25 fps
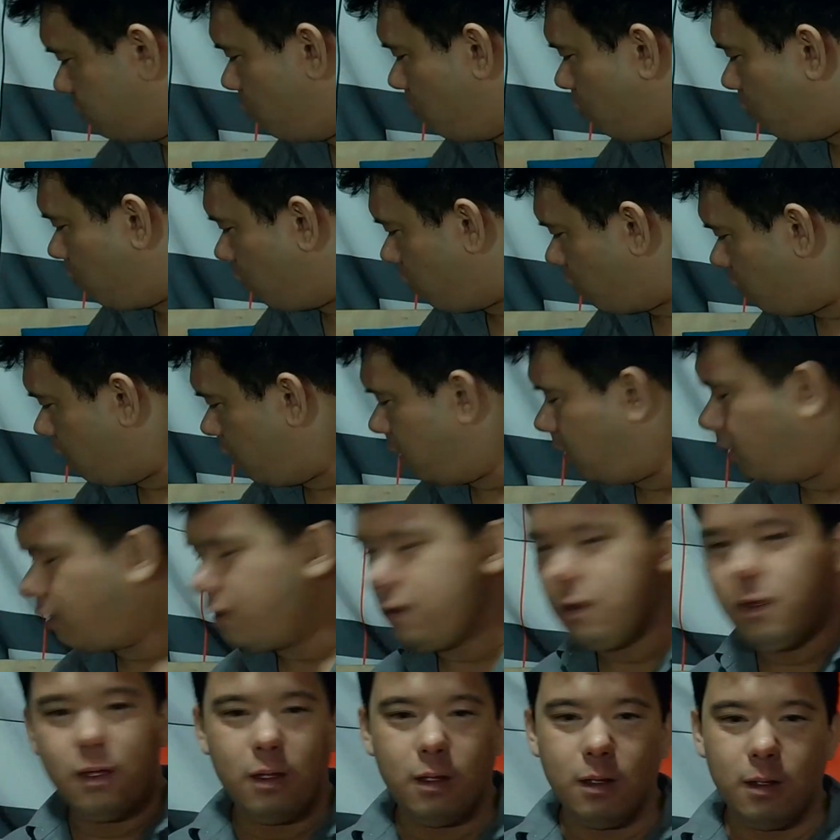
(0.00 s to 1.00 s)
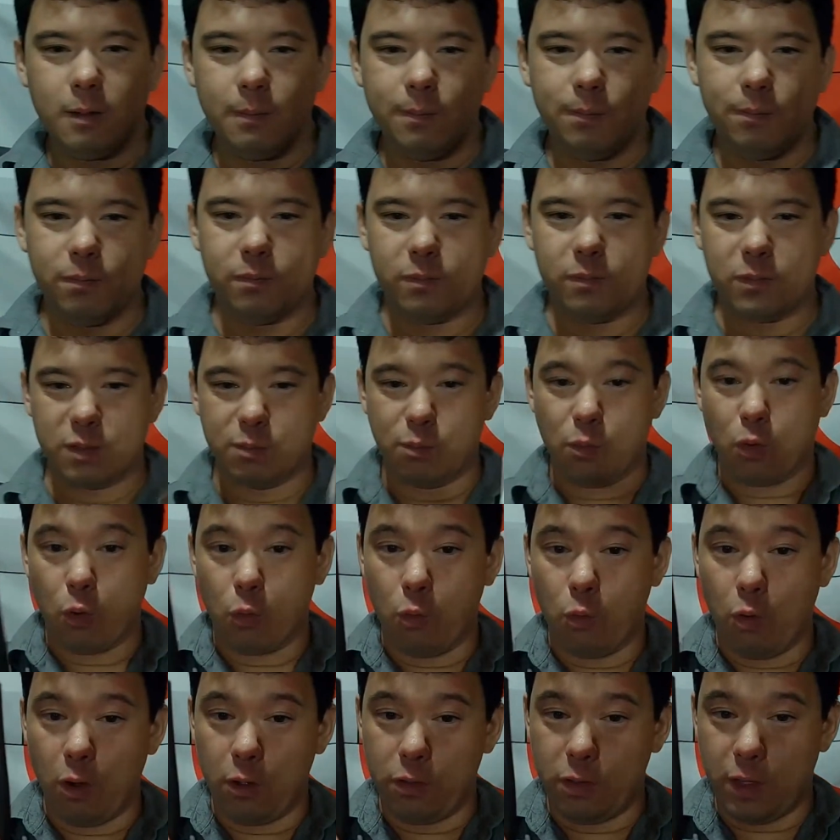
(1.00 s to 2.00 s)
more
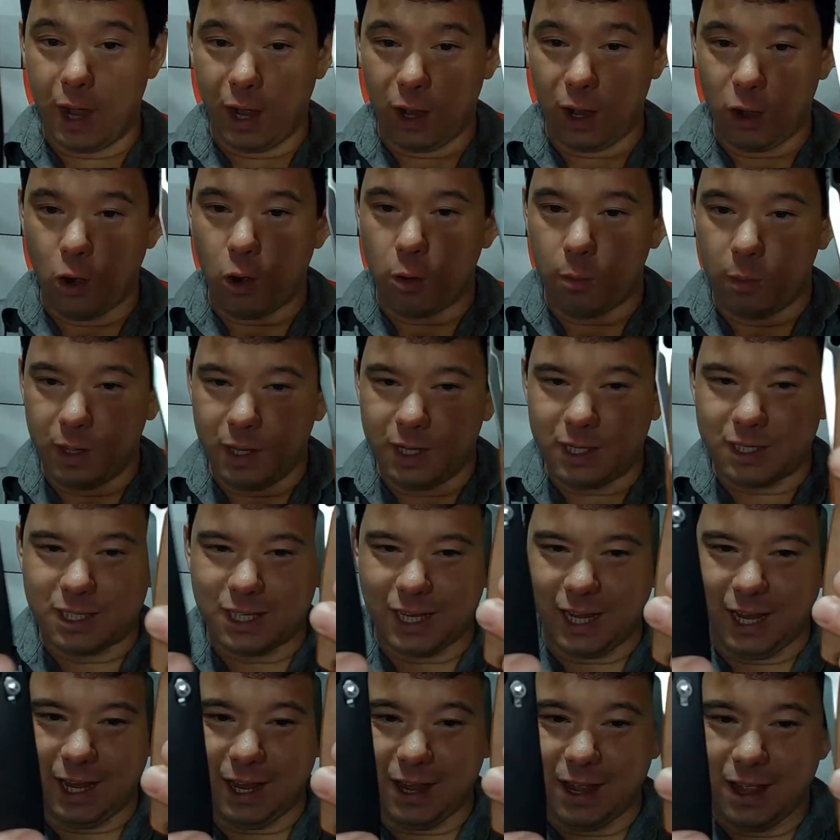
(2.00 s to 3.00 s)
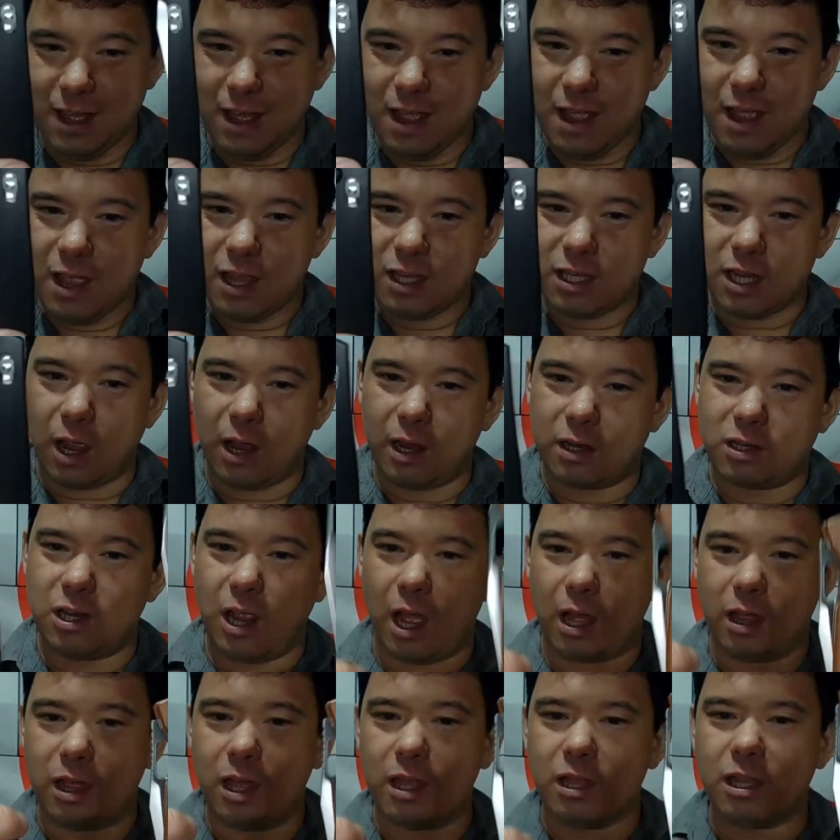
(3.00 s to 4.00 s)
wood than I normally see. So actually,
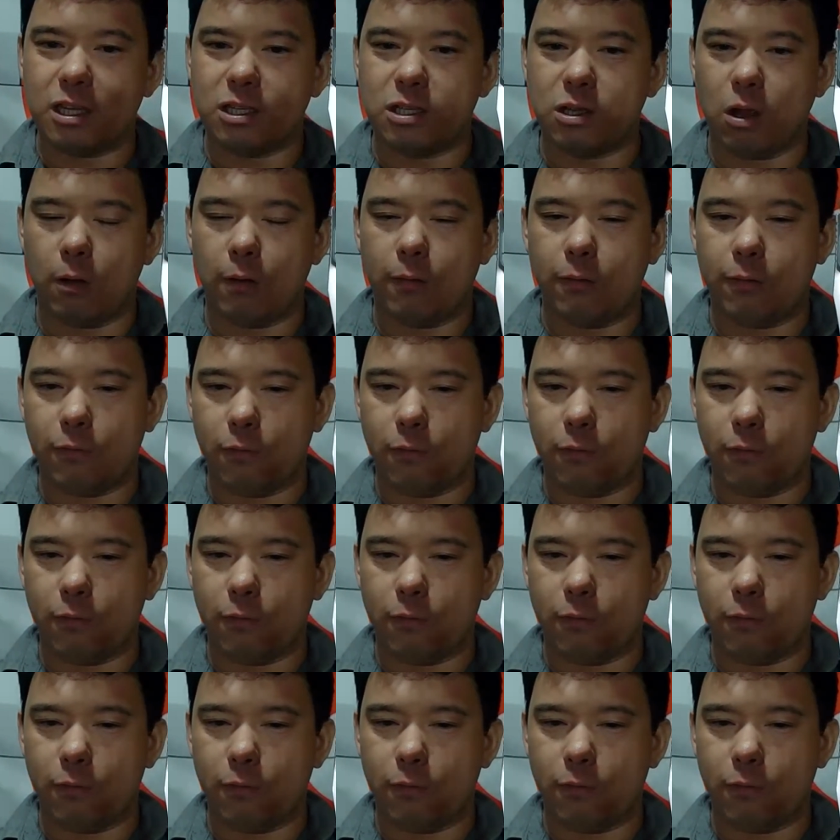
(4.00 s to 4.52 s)
I think this is our